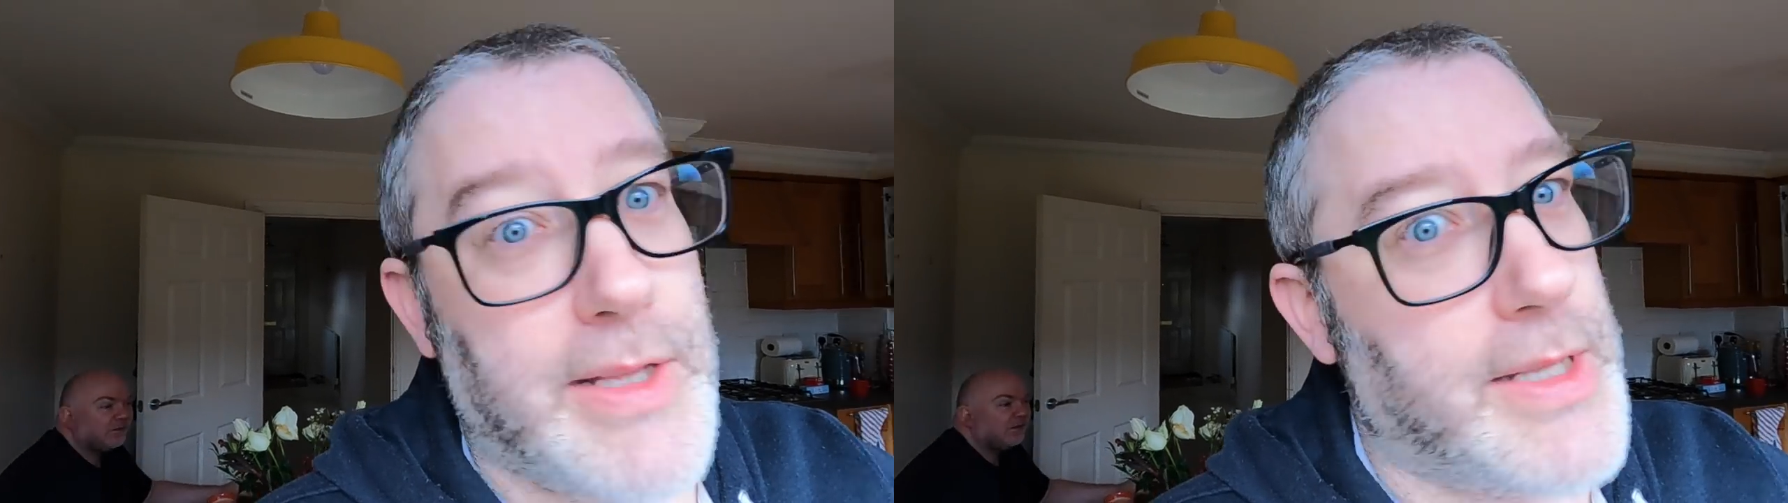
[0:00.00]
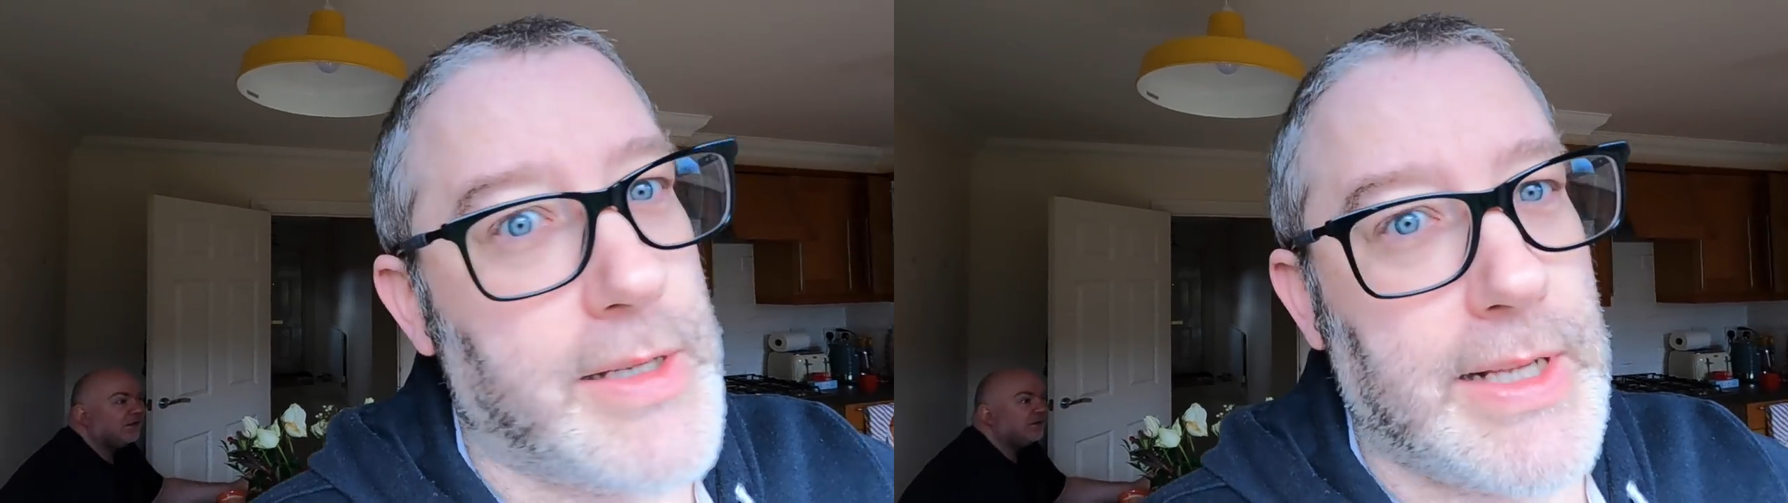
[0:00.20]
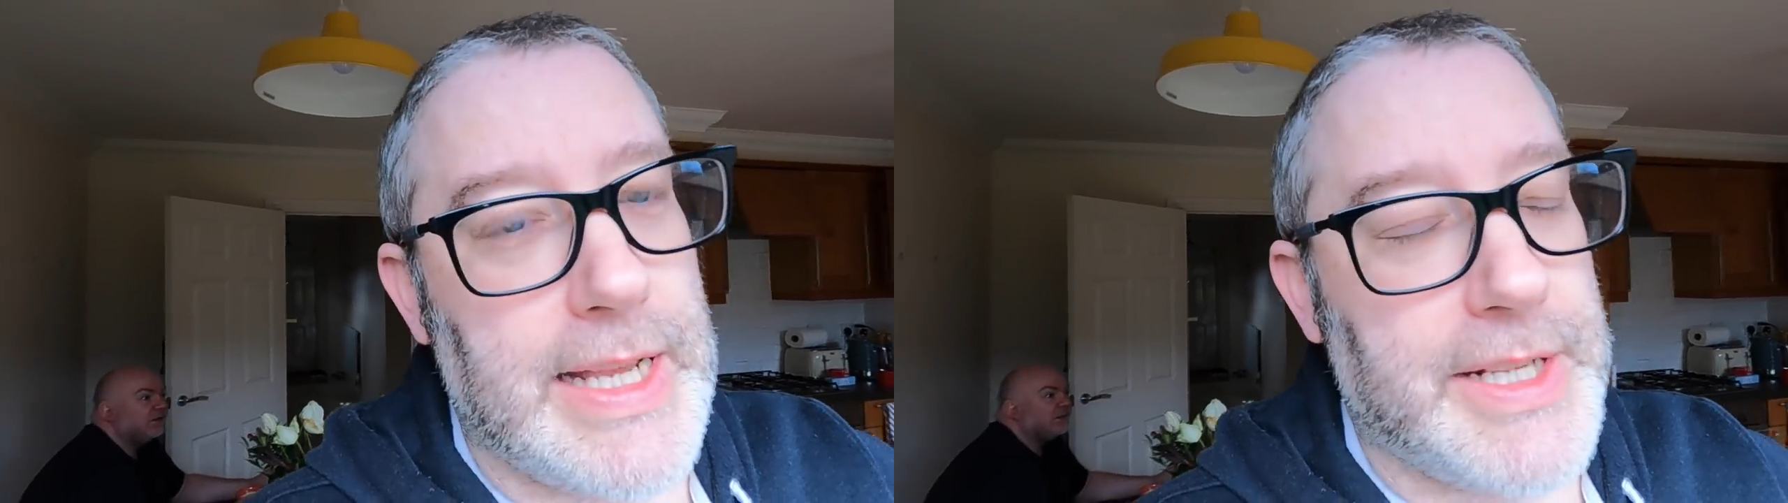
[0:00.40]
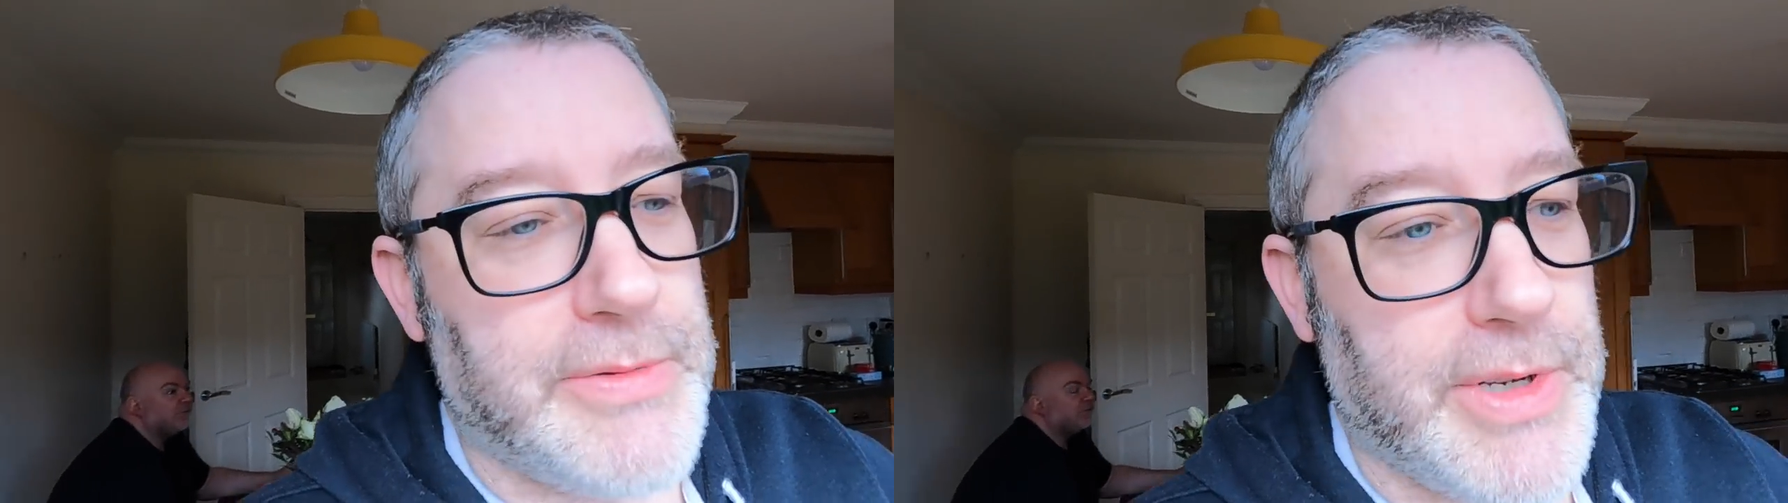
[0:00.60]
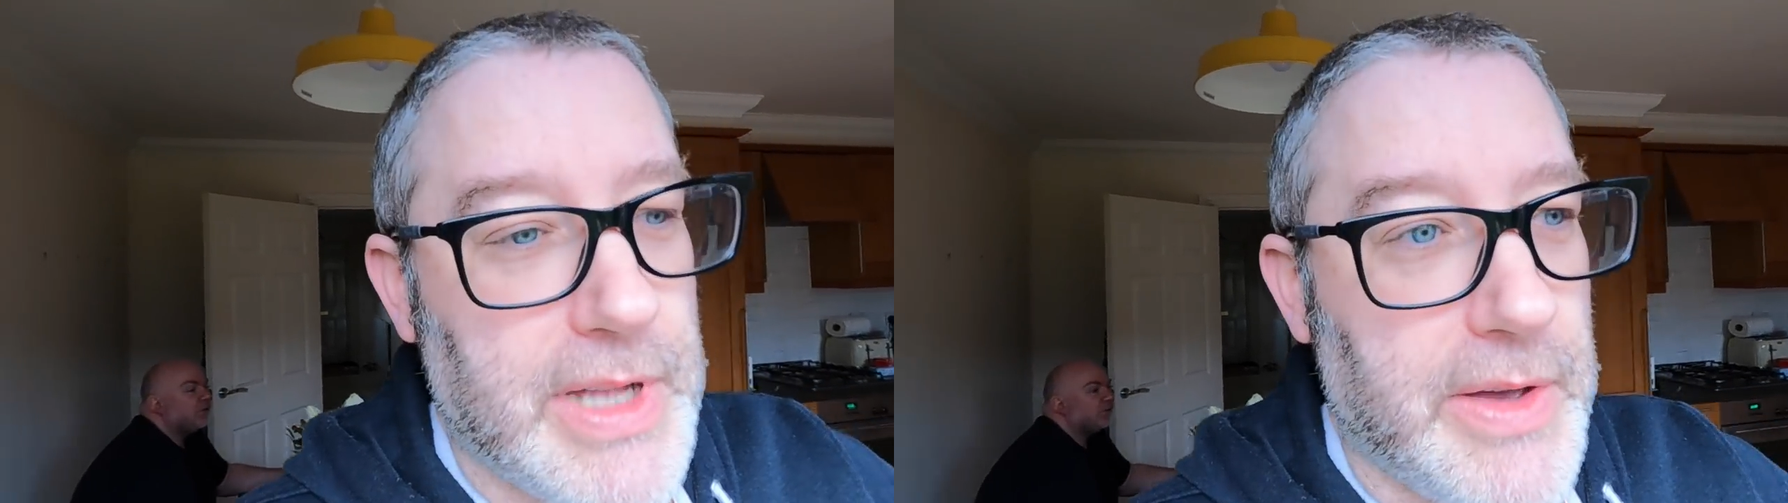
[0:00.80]
Click and collect.
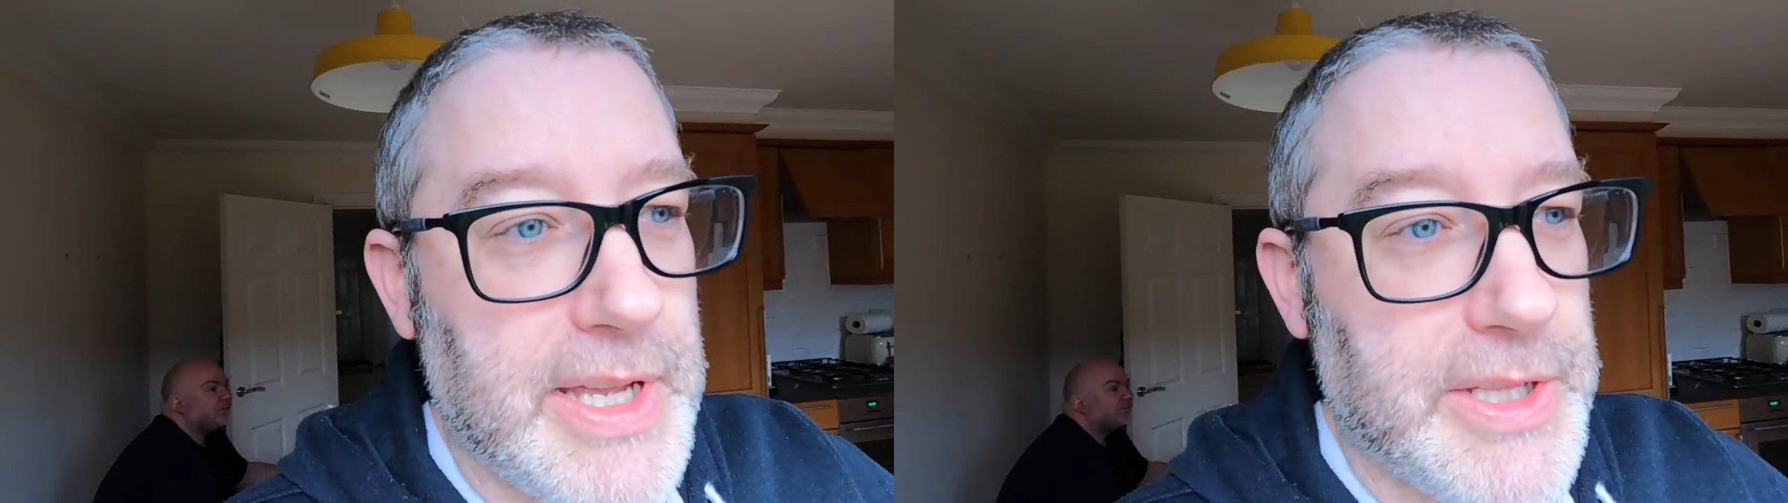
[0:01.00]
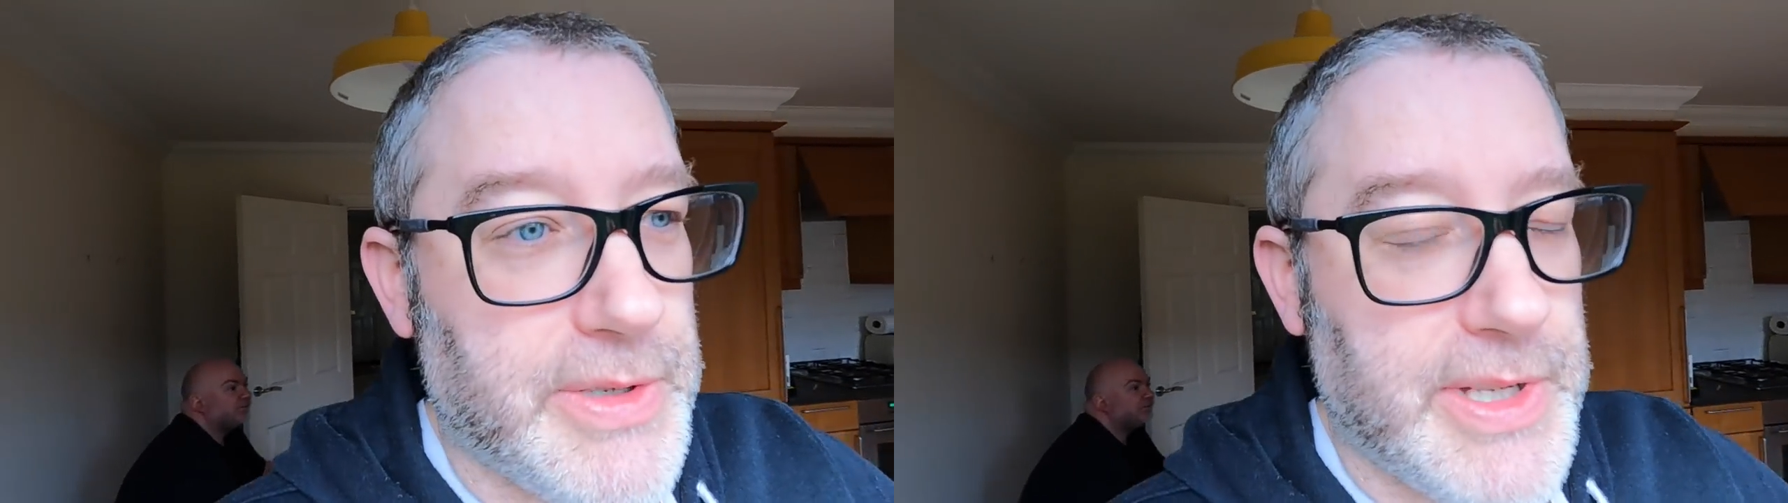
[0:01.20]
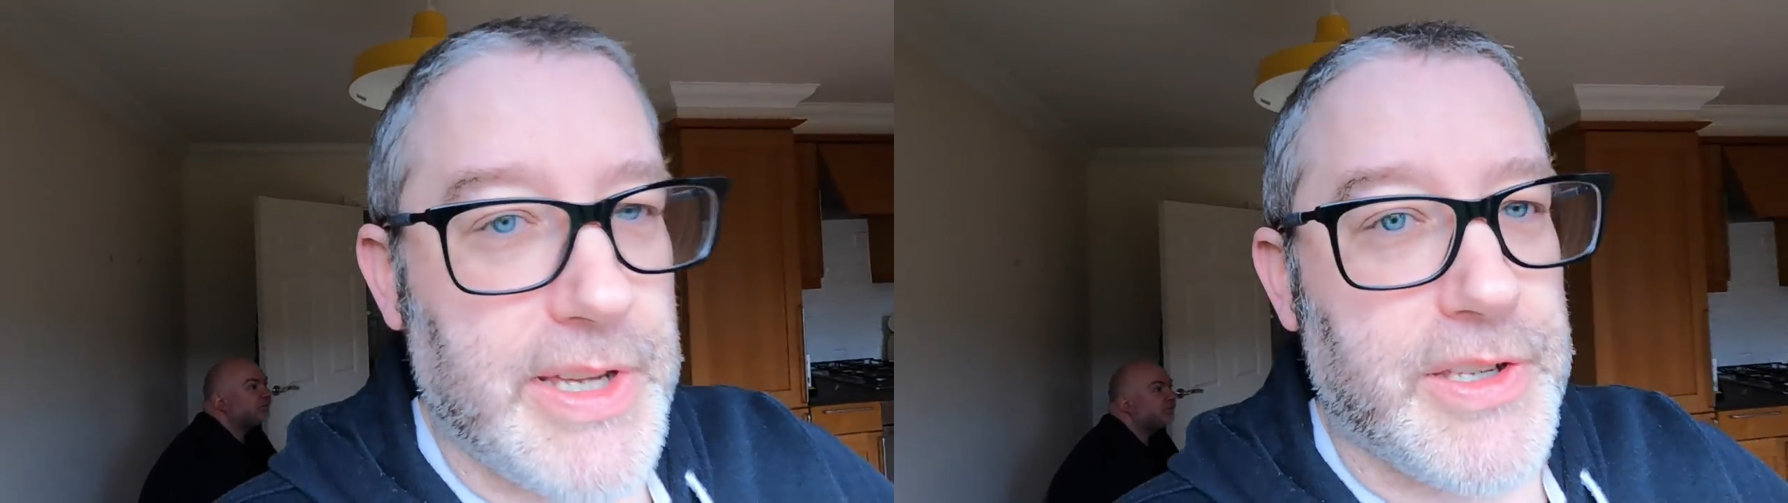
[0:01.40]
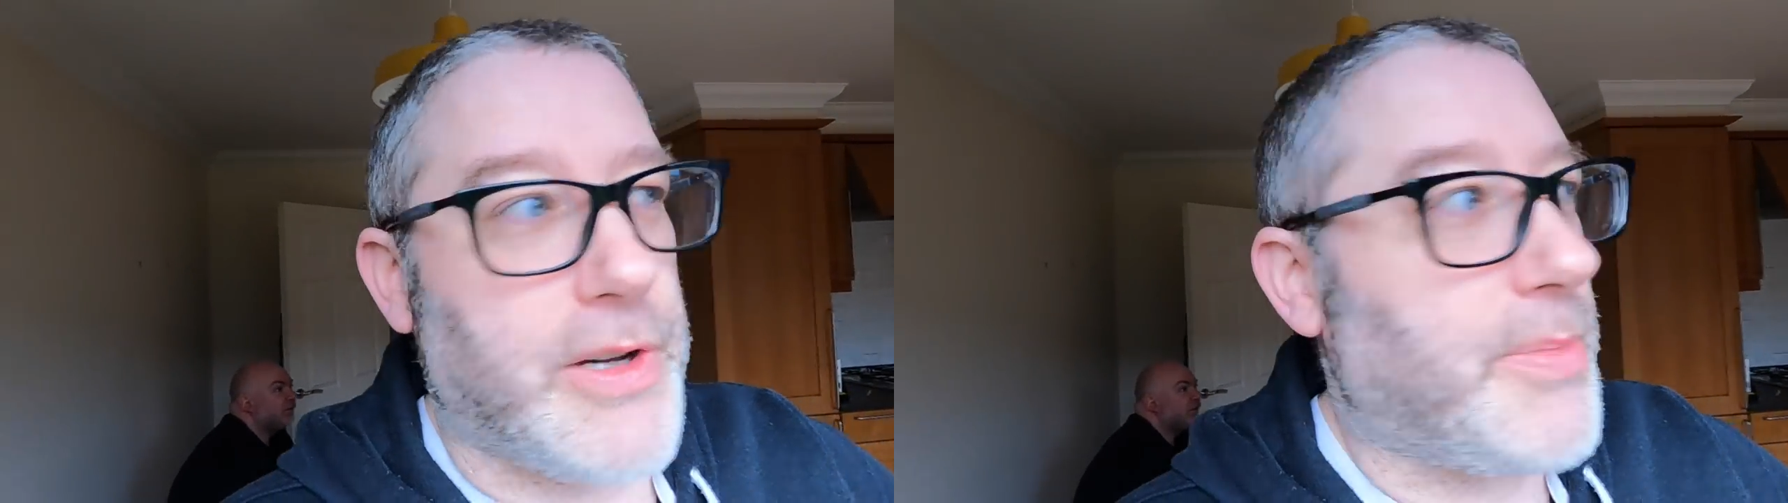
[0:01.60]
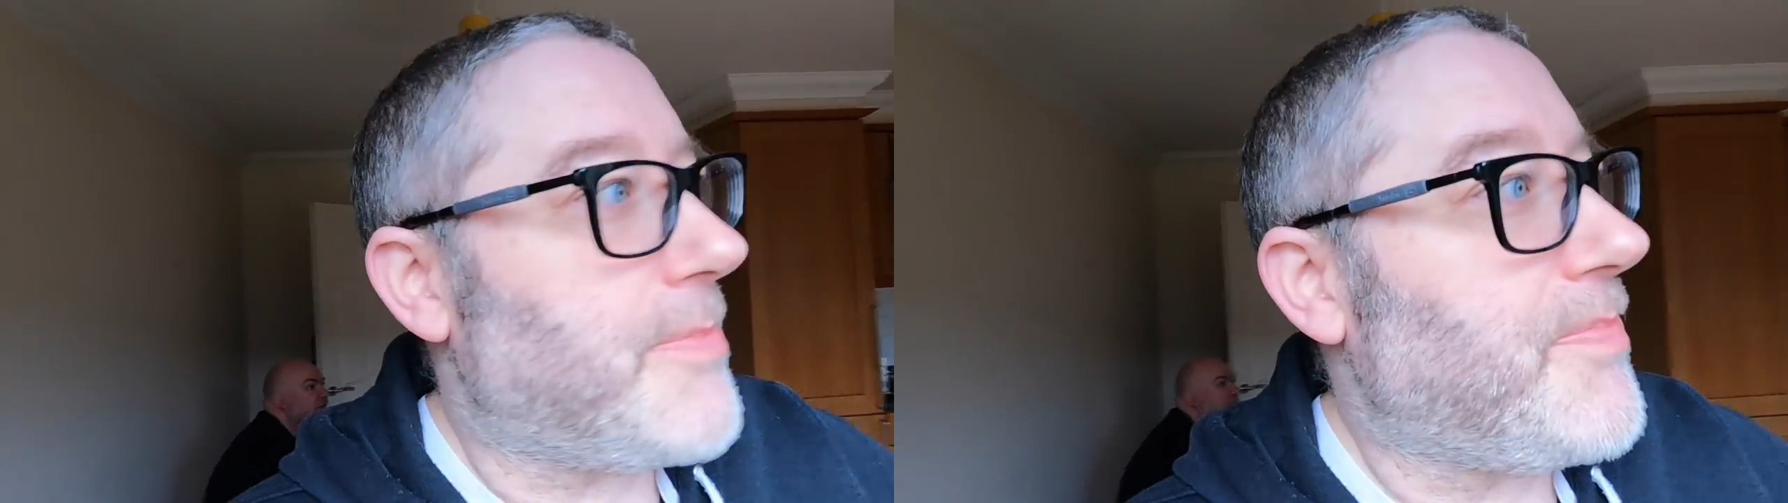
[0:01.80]
I'm not going into a day
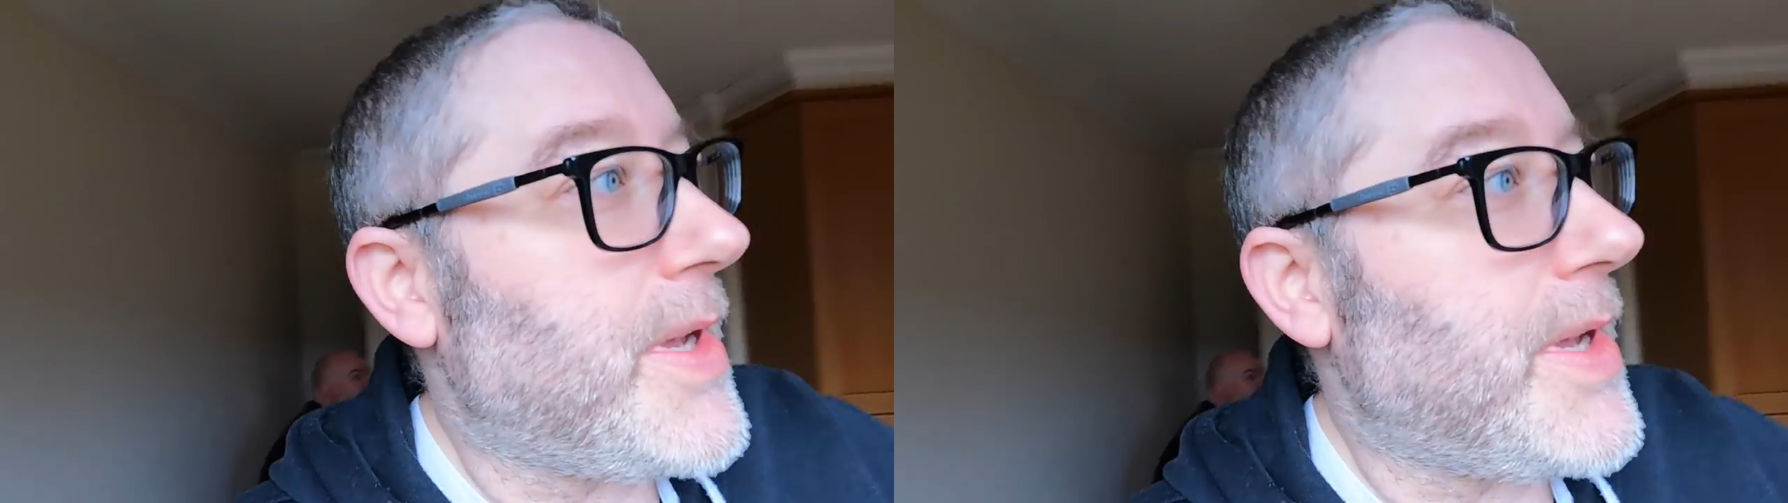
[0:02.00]
shop.